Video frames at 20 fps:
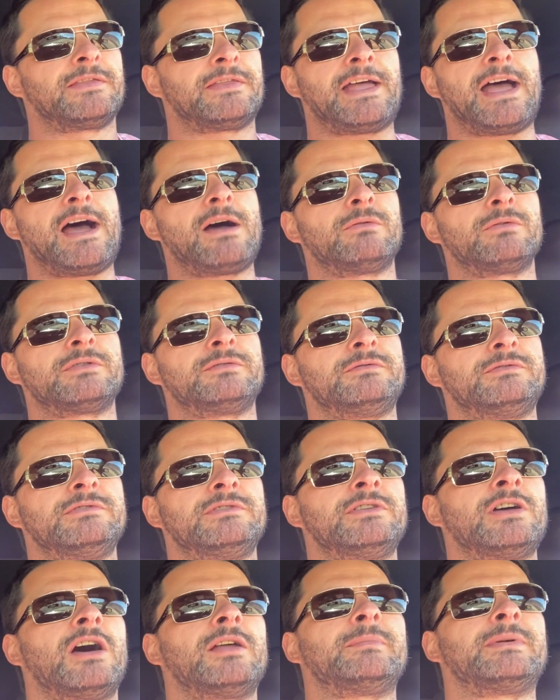That would
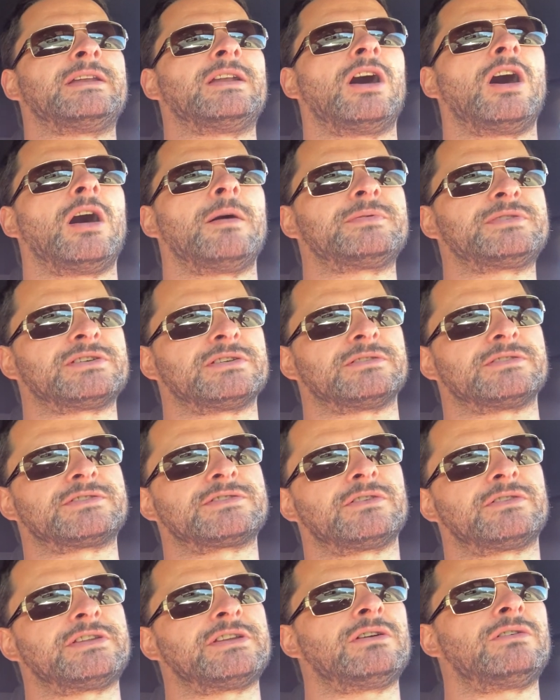not be an option.
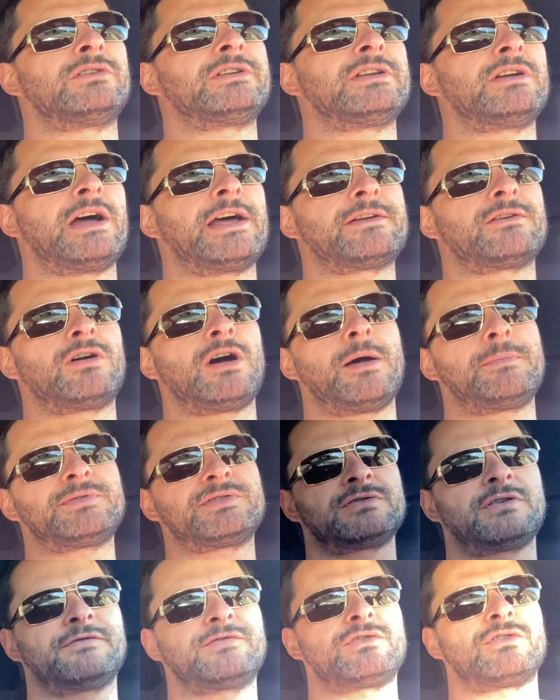So the only other
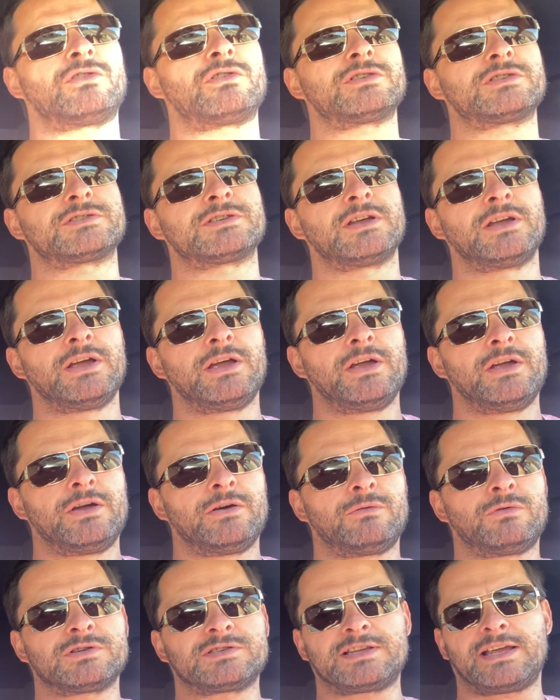option, of course,
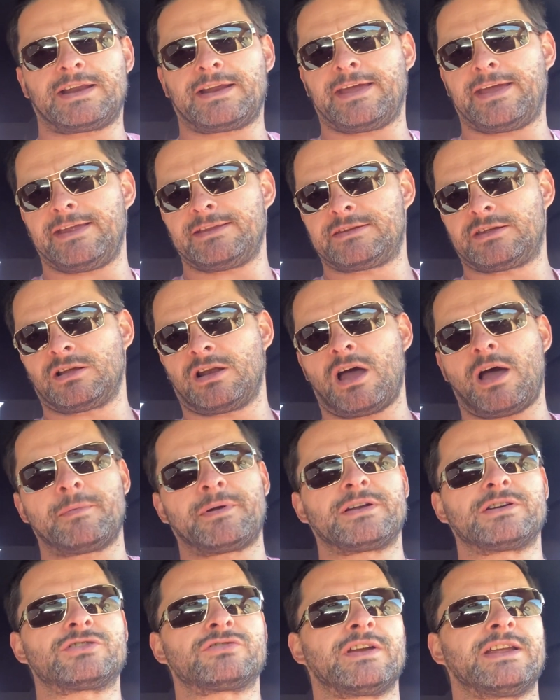was that eight
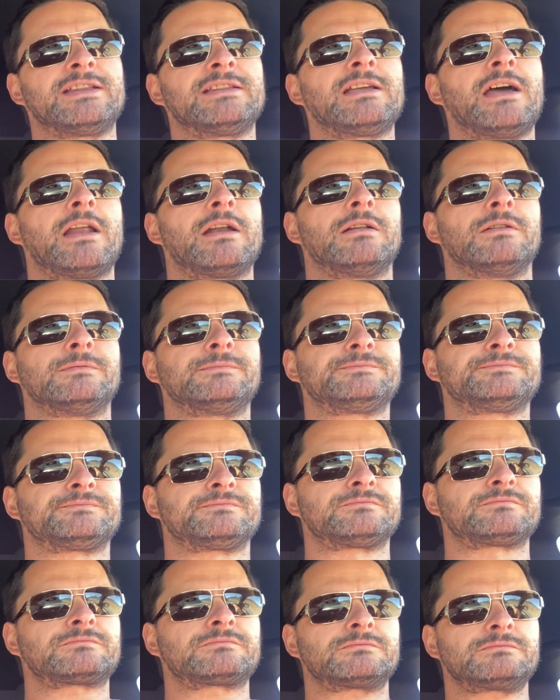kilometer train tunnel.
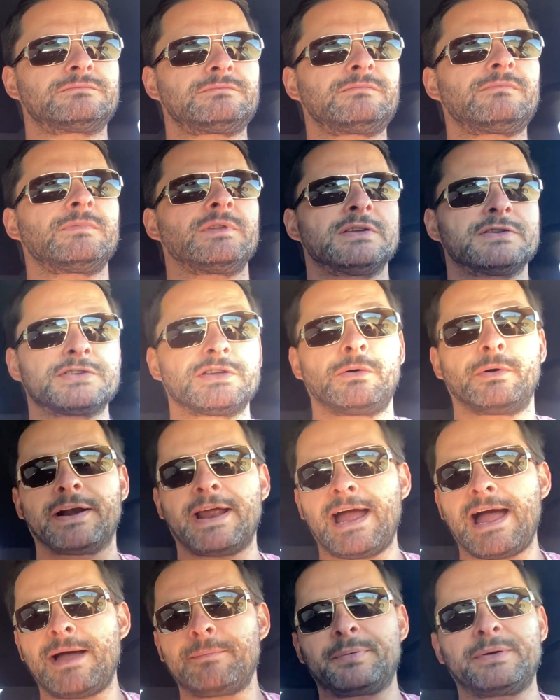So
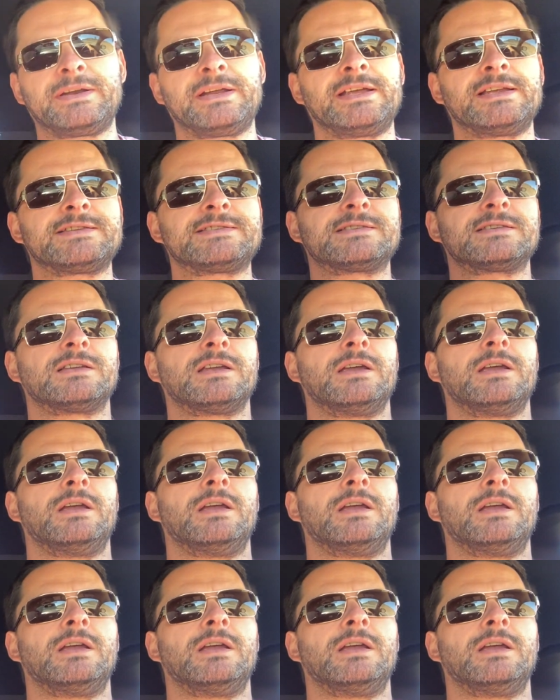what happened is